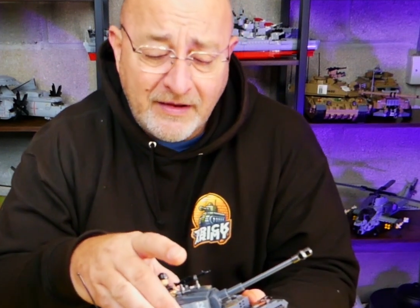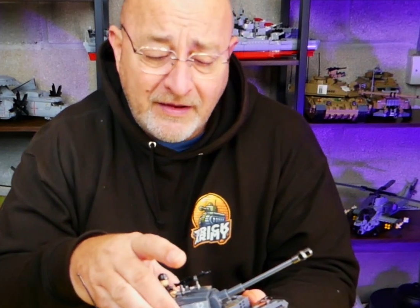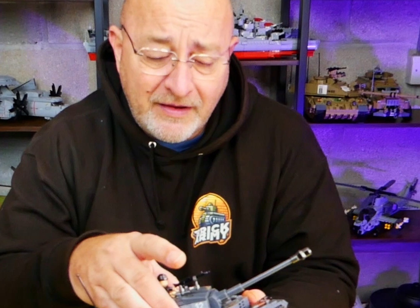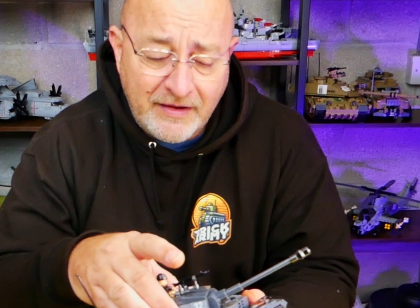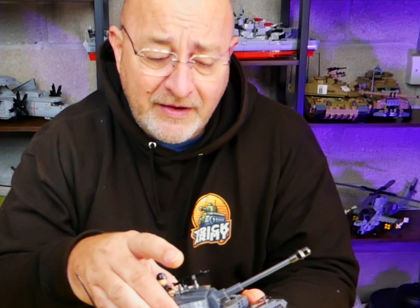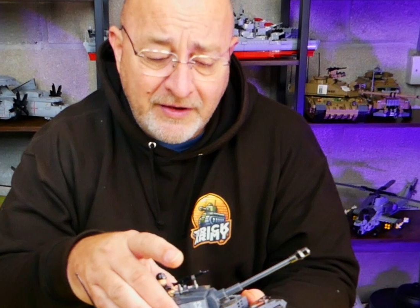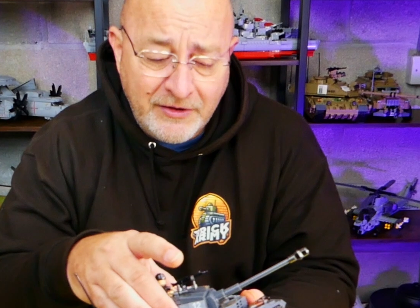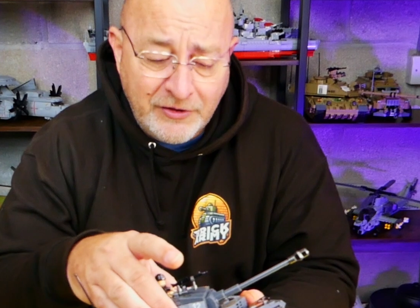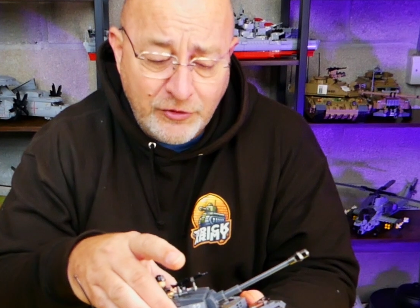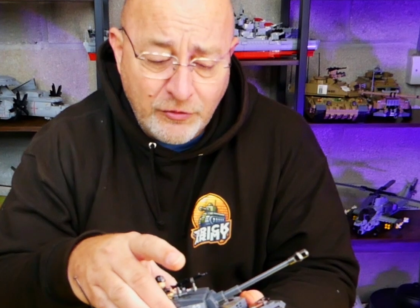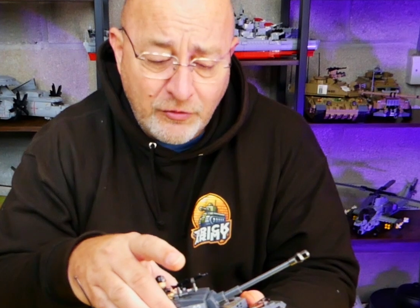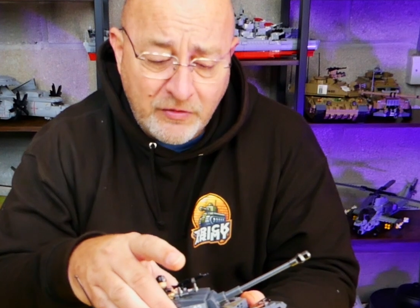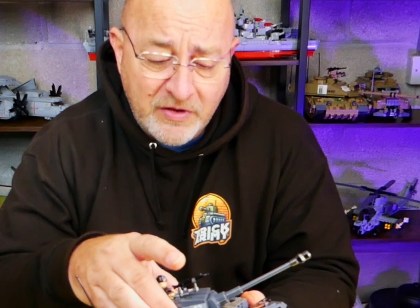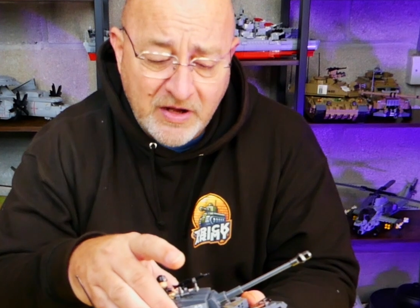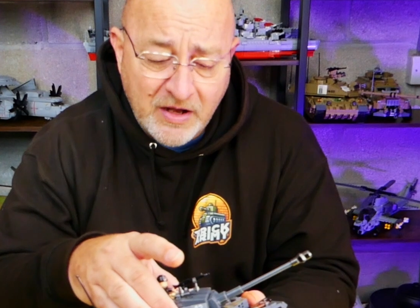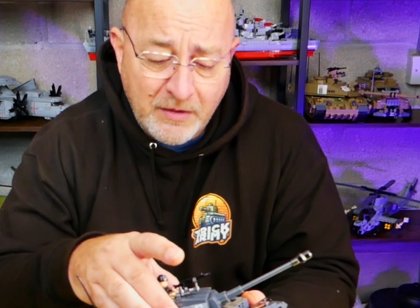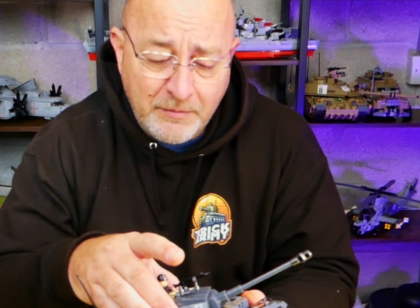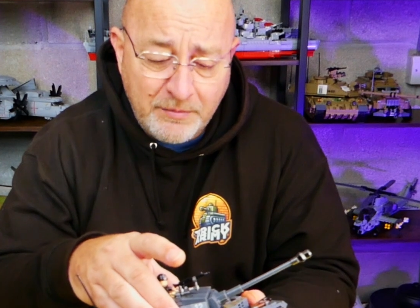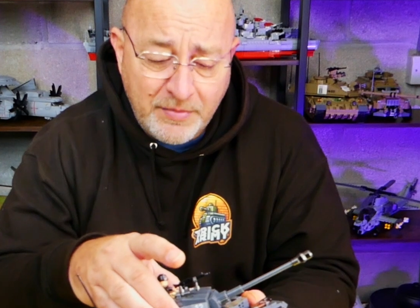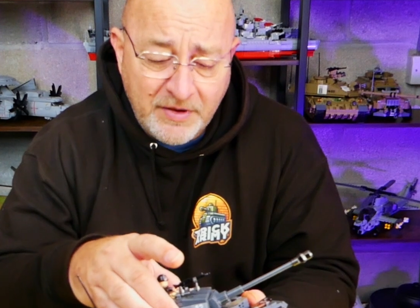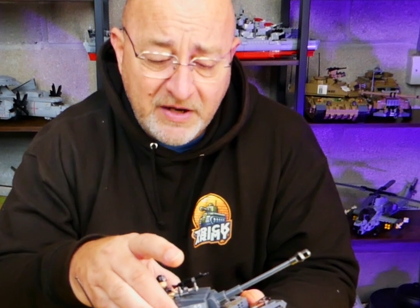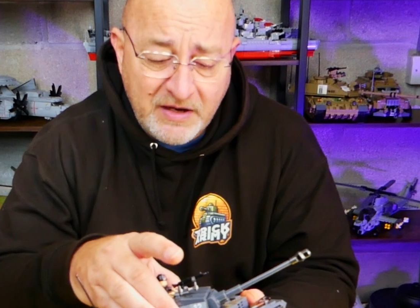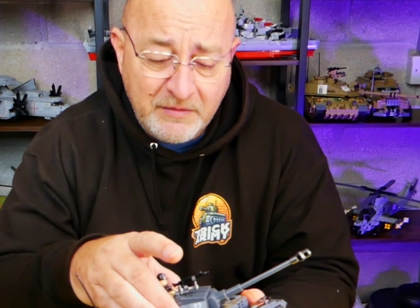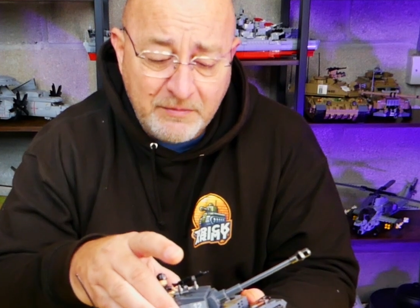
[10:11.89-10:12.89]
in your
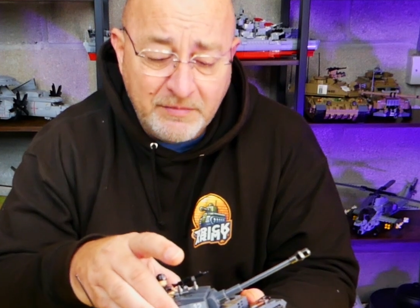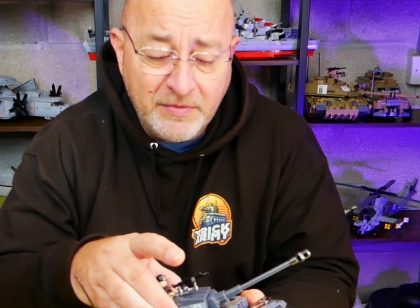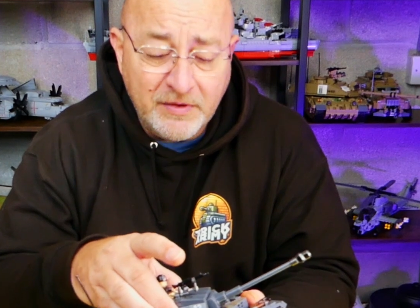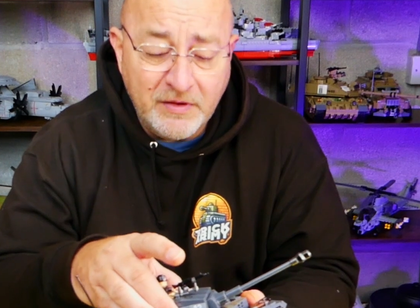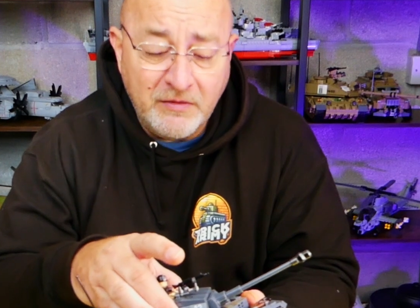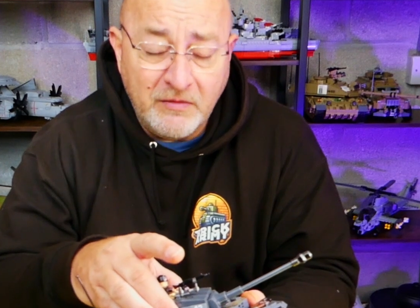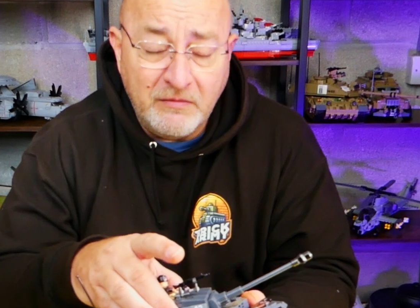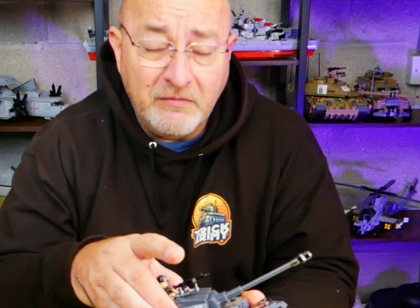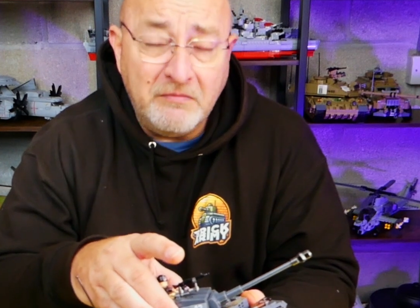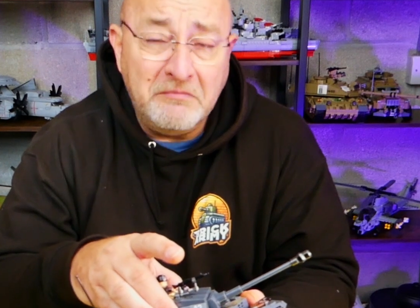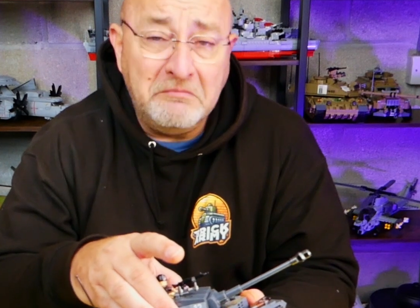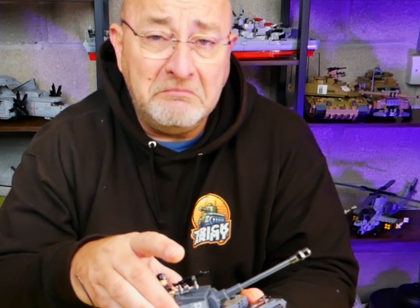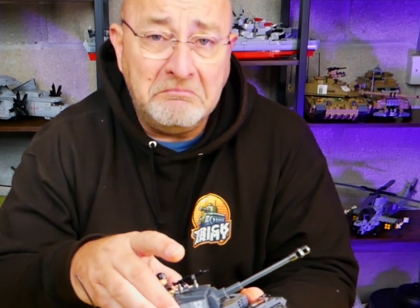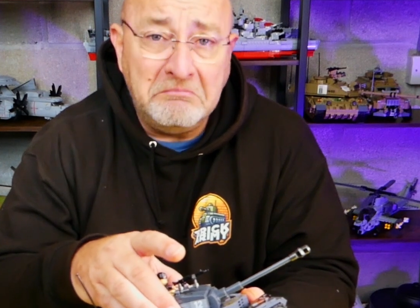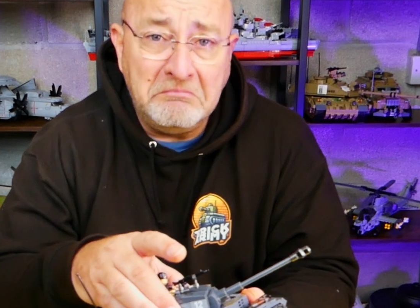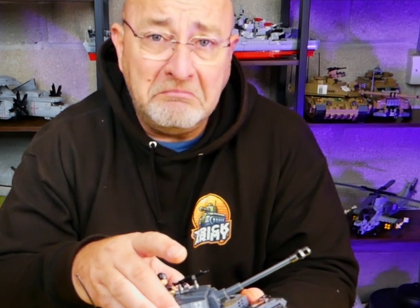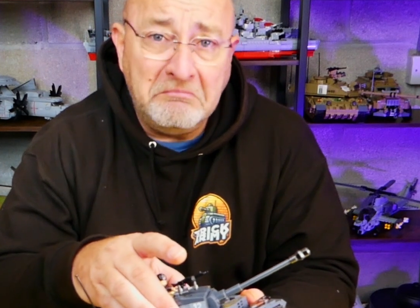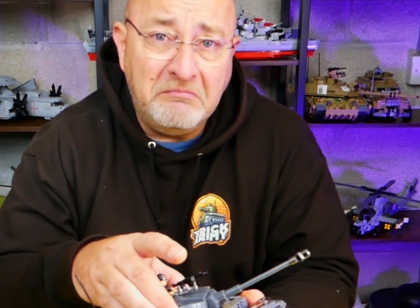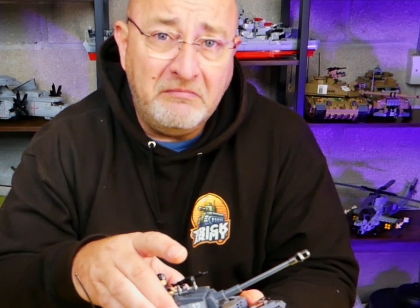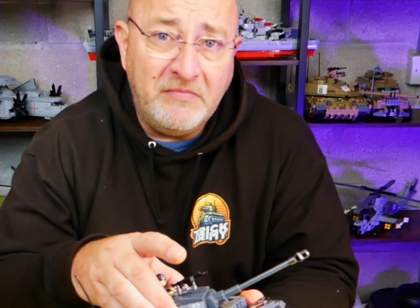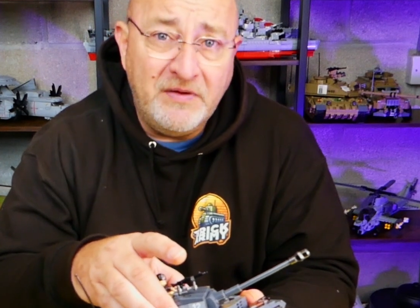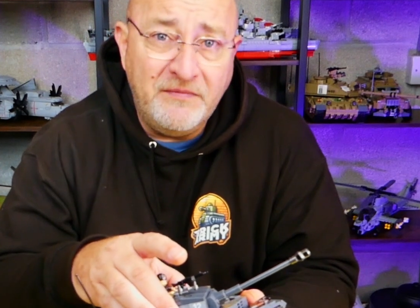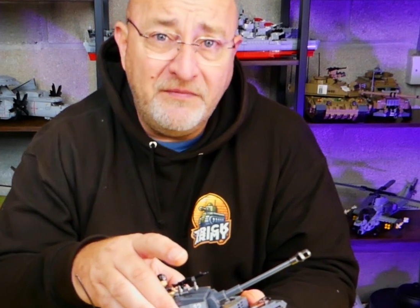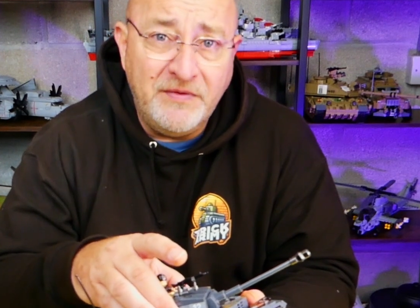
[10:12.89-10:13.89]
company, but
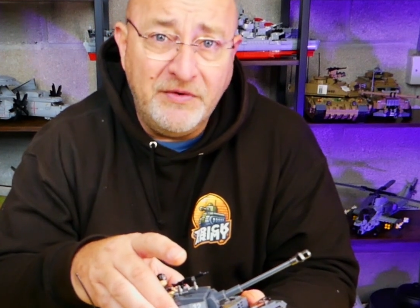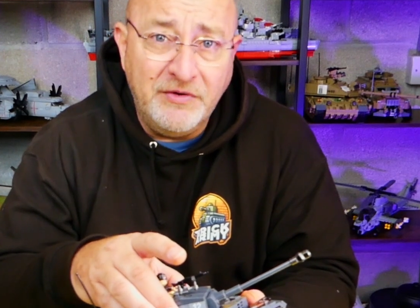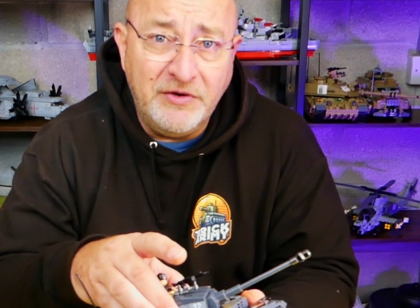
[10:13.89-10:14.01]
if